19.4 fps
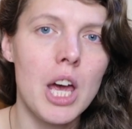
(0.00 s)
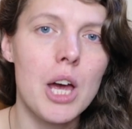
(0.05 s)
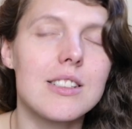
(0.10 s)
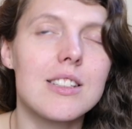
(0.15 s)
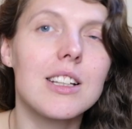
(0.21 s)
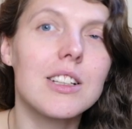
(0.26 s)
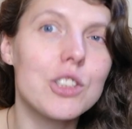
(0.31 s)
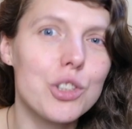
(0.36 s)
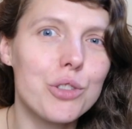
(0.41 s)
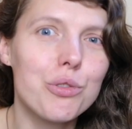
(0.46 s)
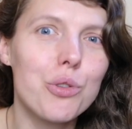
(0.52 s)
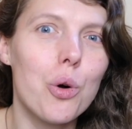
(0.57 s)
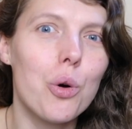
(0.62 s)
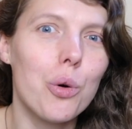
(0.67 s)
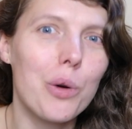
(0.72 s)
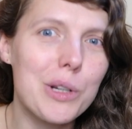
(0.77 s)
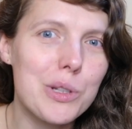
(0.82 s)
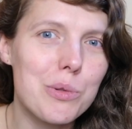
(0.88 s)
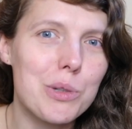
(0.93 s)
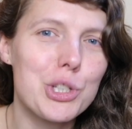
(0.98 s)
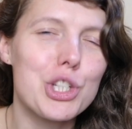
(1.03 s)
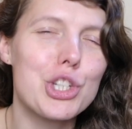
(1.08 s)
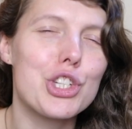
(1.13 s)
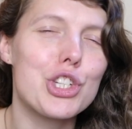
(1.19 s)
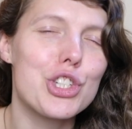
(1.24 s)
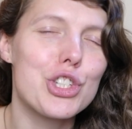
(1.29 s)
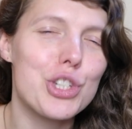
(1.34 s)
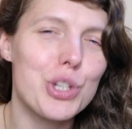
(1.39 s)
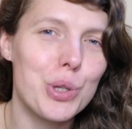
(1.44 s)
things you've always wanted
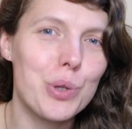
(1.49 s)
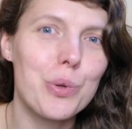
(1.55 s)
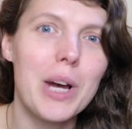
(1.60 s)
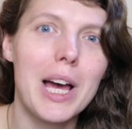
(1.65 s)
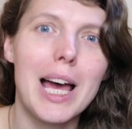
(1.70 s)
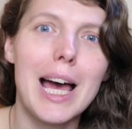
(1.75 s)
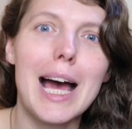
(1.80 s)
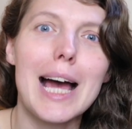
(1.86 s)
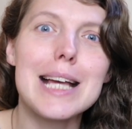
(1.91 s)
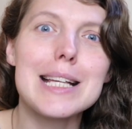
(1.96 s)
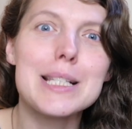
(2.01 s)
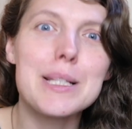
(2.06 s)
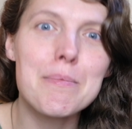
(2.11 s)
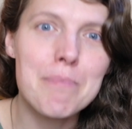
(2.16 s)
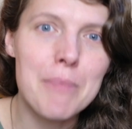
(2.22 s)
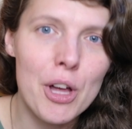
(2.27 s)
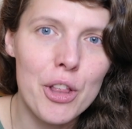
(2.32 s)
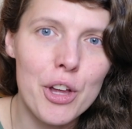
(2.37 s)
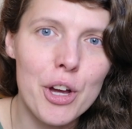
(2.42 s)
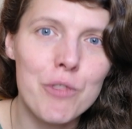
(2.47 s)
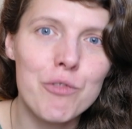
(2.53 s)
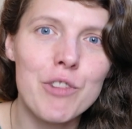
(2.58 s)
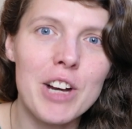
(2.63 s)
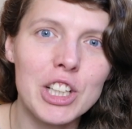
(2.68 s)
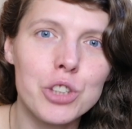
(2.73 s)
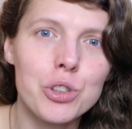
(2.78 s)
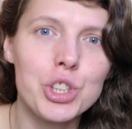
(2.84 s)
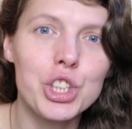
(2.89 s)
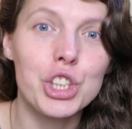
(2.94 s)
to do as a mother and
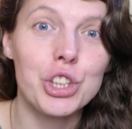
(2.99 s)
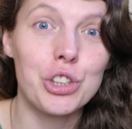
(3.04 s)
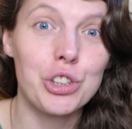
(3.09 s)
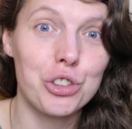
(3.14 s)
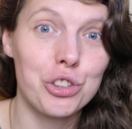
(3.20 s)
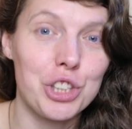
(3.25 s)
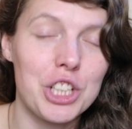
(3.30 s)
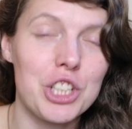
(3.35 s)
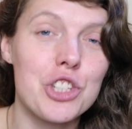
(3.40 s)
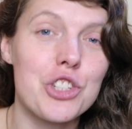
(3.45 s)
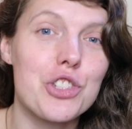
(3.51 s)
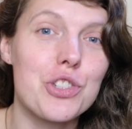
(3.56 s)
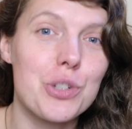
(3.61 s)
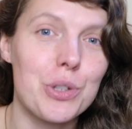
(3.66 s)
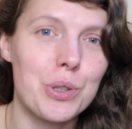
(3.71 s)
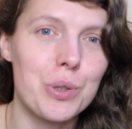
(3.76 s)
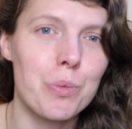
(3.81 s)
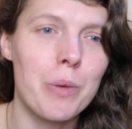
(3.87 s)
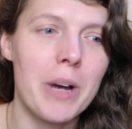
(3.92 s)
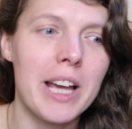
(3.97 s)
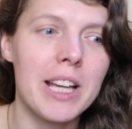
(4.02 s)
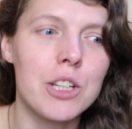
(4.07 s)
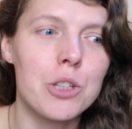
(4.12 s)
raise your child in a certain way,